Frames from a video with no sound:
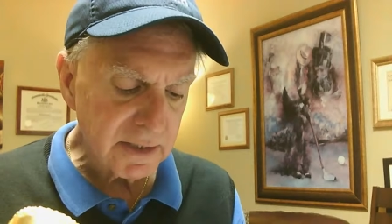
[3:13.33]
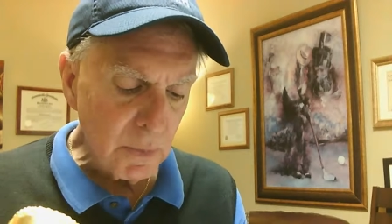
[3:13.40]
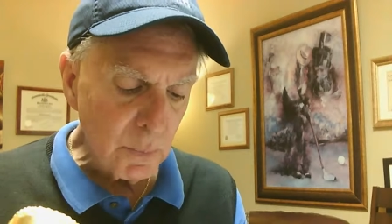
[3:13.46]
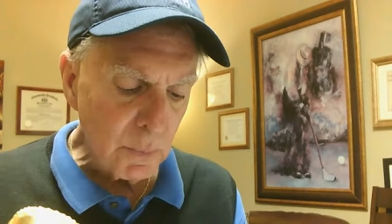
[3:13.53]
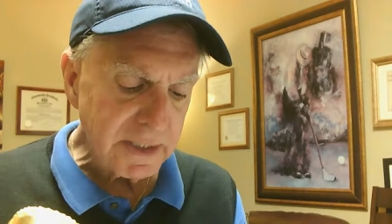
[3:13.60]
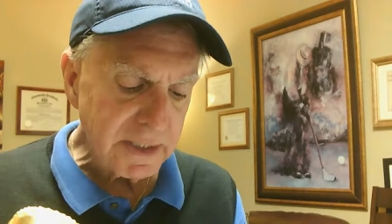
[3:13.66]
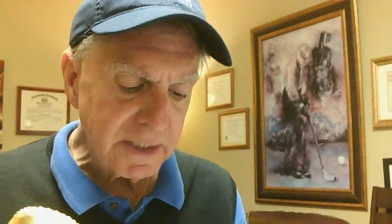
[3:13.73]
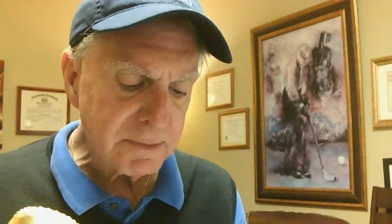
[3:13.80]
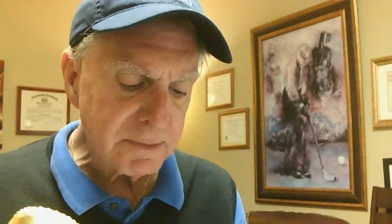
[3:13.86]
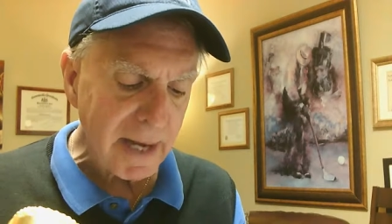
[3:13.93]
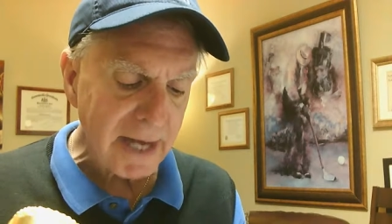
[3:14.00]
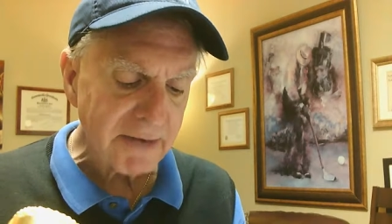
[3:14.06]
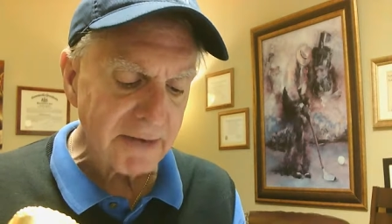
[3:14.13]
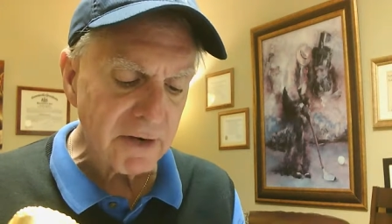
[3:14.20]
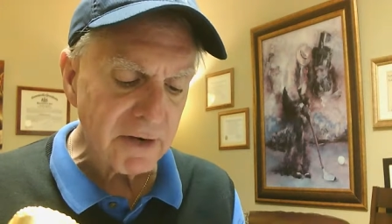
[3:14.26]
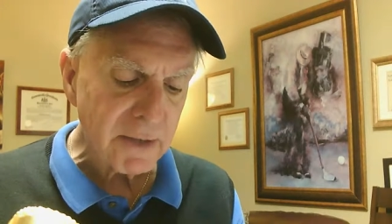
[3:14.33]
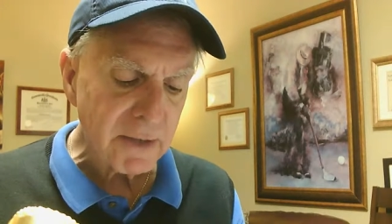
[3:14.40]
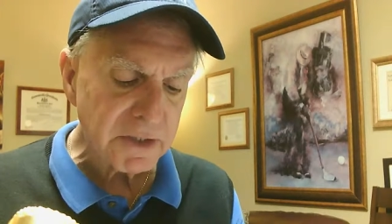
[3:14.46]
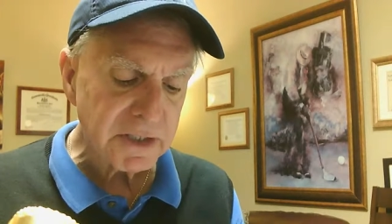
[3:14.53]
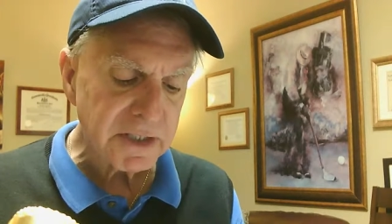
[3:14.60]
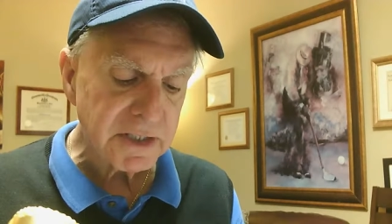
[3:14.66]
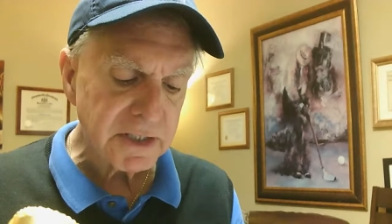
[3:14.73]
when these bat
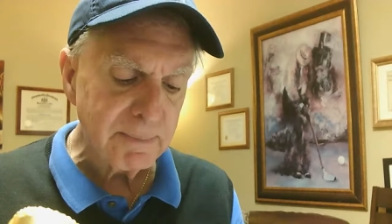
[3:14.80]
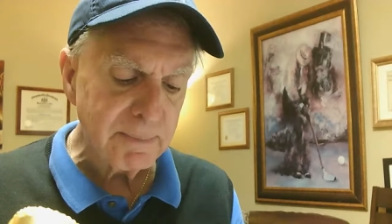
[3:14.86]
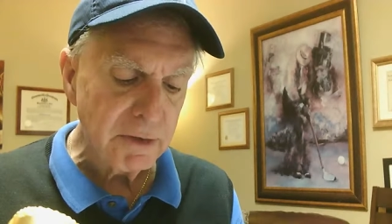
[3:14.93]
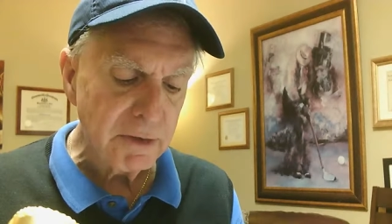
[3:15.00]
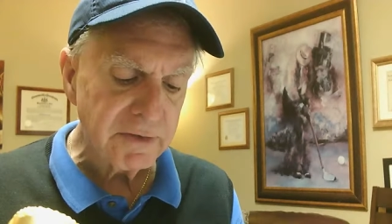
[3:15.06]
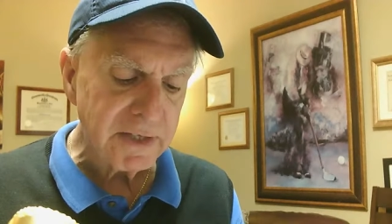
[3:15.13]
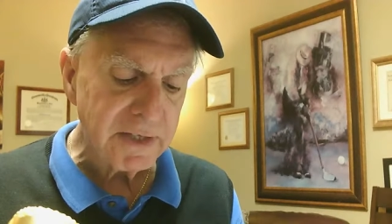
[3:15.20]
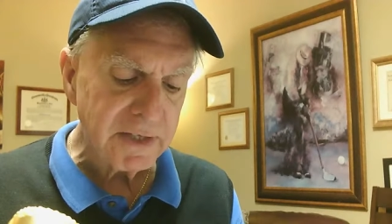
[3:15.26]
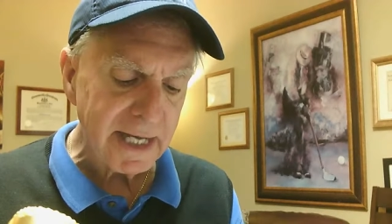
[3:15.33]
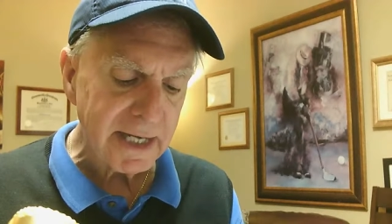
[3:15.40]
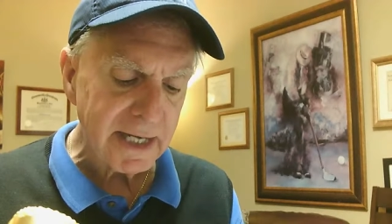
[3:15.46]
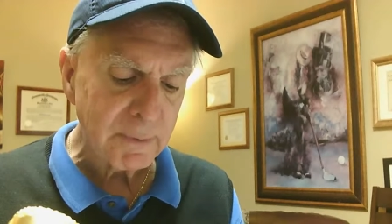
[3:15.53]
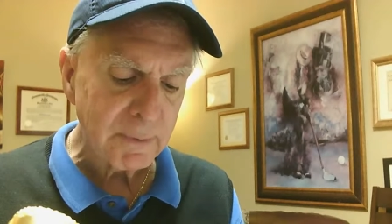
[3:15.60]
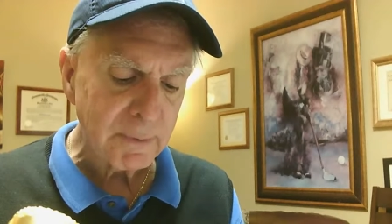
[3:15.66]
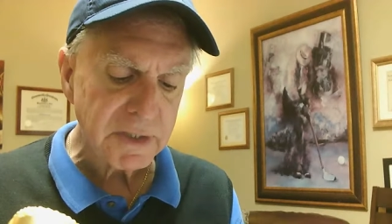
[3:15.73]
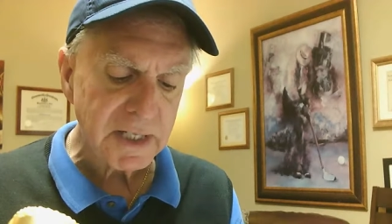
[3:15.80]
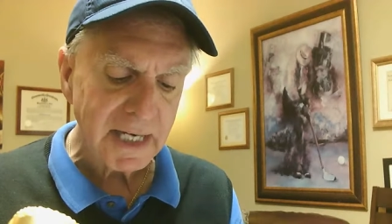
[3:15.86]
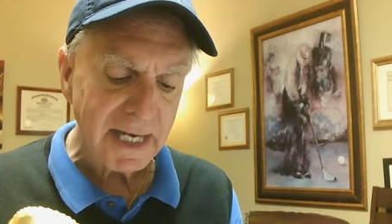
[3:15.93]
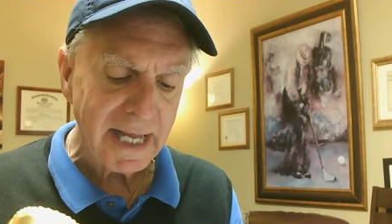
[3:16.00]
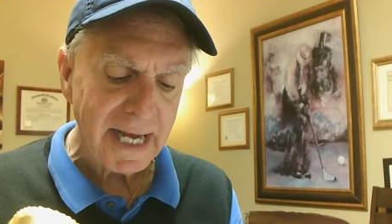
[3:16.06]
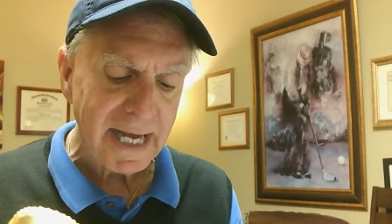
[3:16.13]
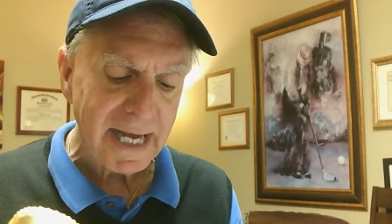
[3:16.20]
viruses then move into animals that
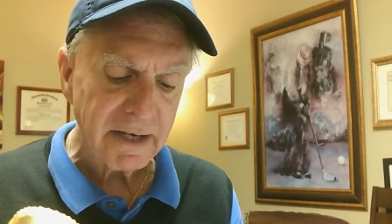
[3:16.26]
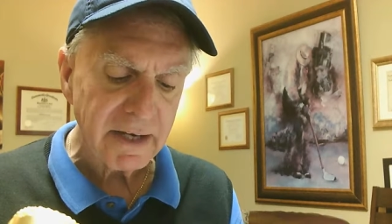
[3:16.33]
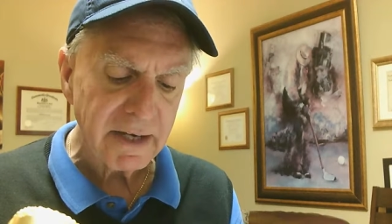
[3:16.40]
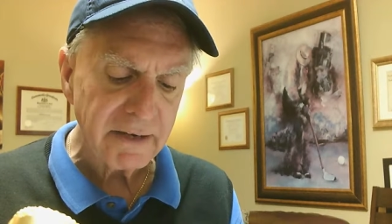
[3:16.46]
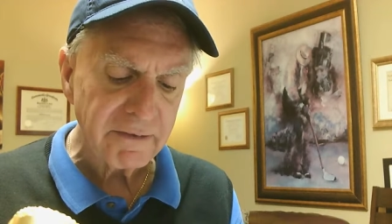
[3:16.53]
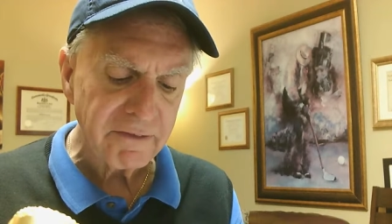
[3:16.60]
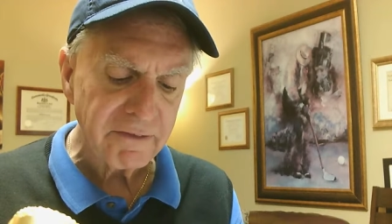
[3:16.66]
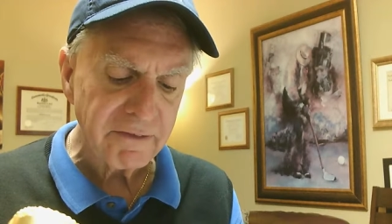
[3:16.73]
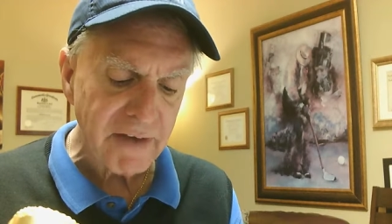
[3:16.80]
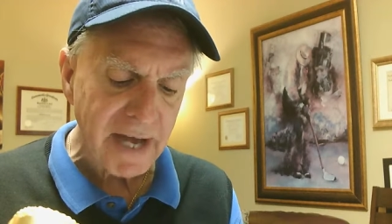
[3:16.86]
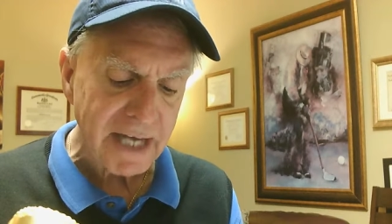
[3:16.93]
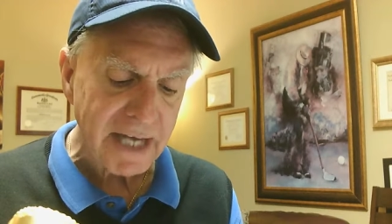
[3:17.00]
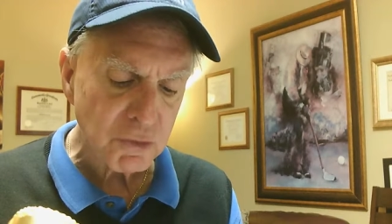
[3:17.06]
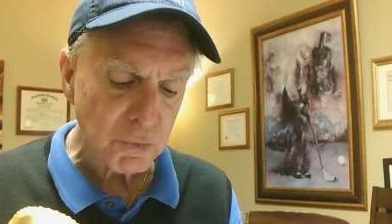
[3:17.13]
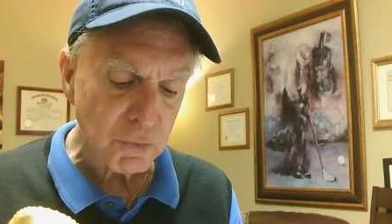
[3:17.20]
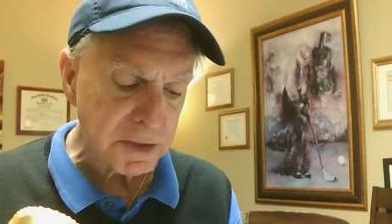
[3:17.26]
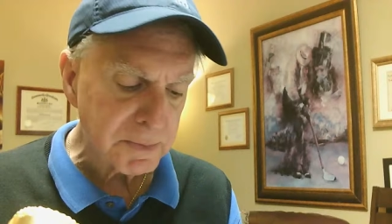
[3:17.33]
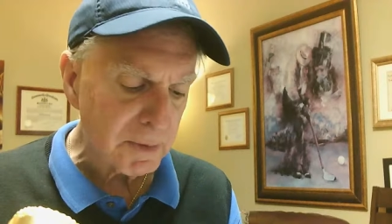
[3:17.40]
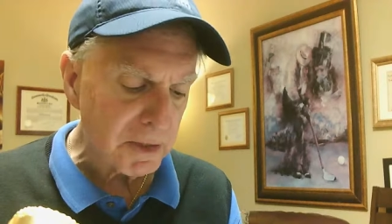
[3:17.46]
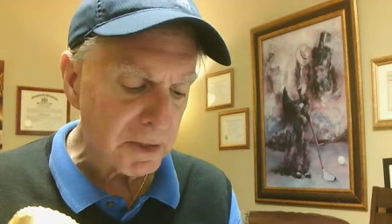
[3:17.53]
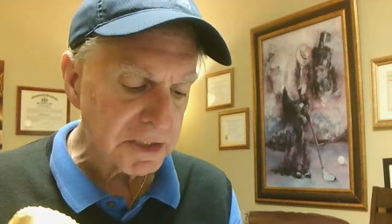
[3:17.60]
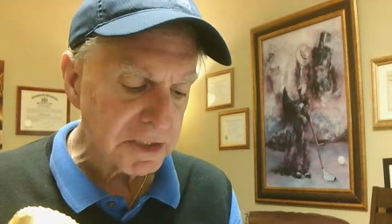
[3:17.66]
lack a fast
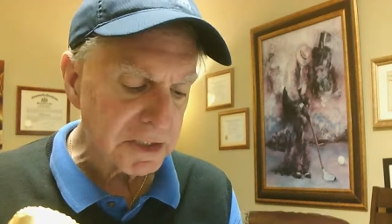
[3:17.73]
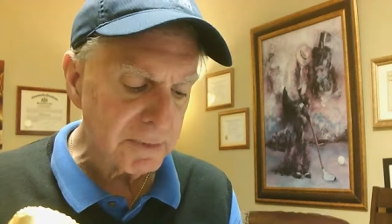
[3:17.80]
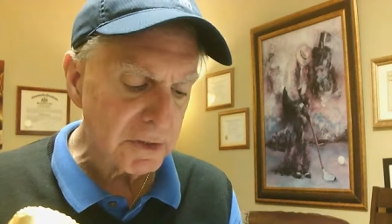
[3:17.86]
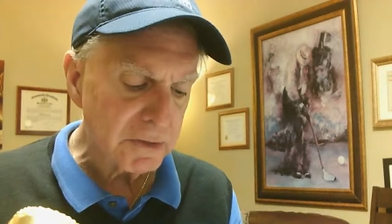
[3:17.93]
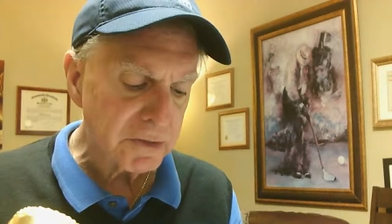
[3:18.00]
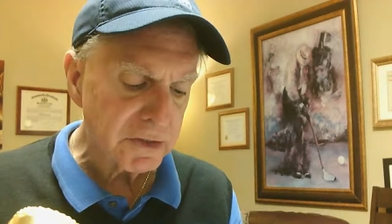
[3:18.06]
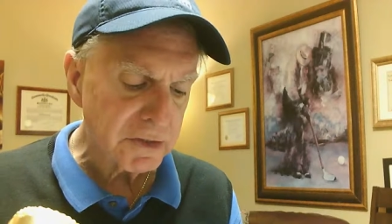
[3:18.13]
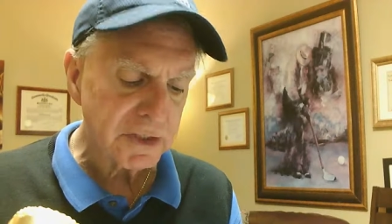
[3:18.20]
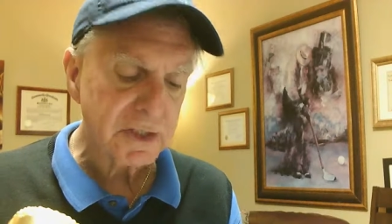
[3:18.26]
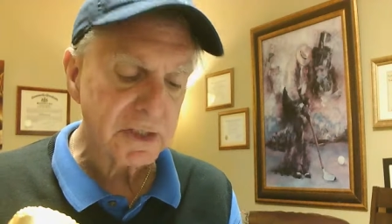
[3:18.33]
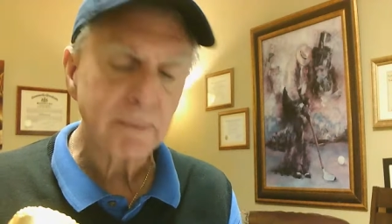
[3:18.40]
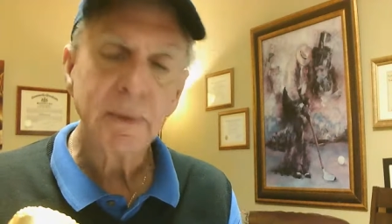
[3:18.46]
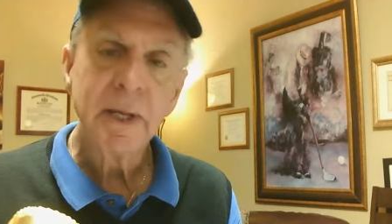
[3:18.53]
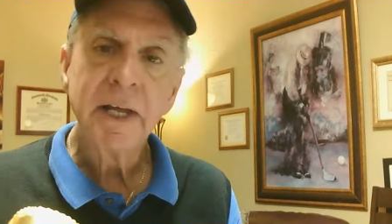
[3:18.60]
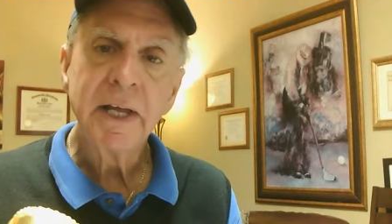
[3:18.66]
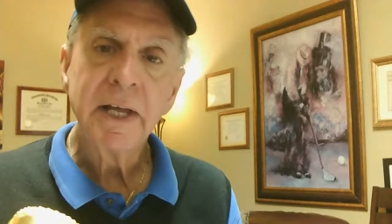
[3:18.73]
response immune system,